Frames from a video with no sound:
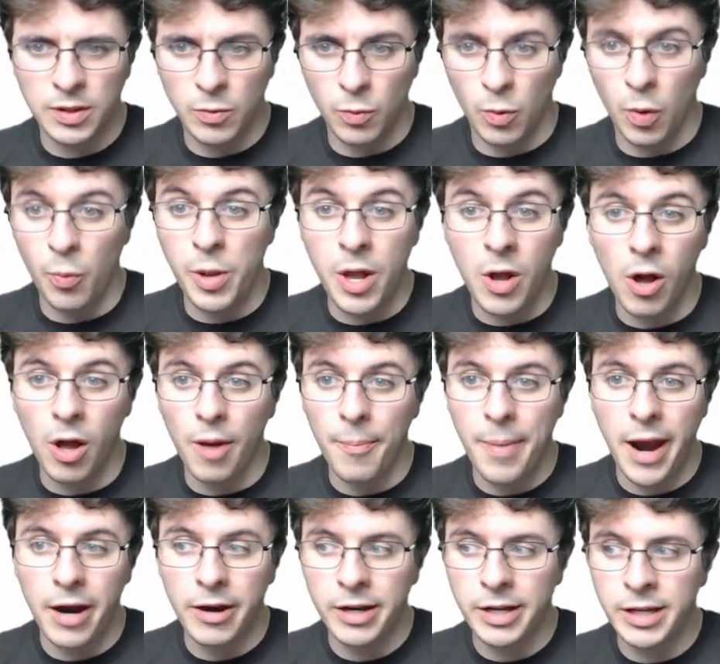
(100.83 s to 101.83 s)
what we call
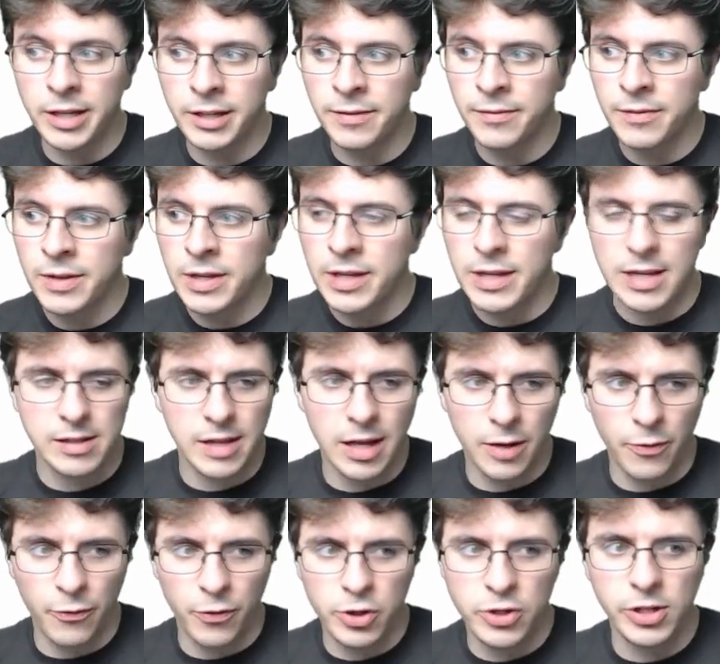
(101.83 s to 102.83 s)
parrying, is not
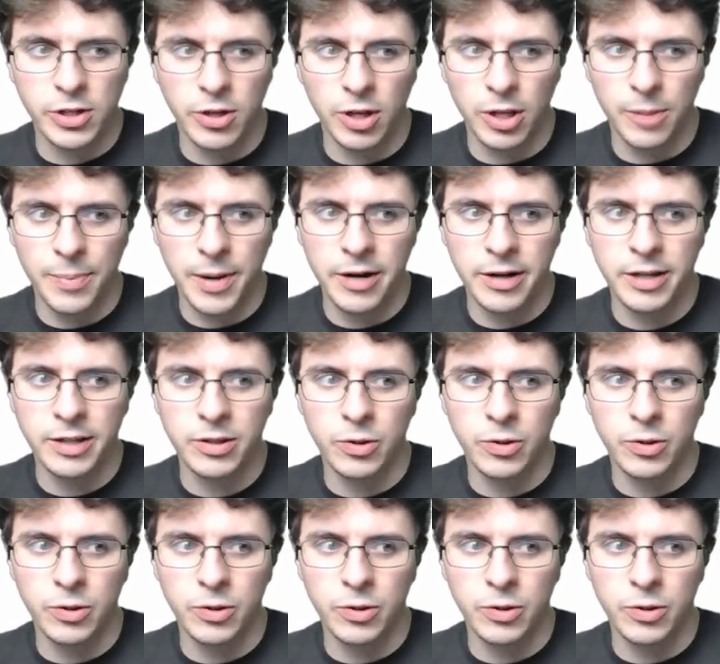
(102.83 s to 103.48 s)
officially called parrying.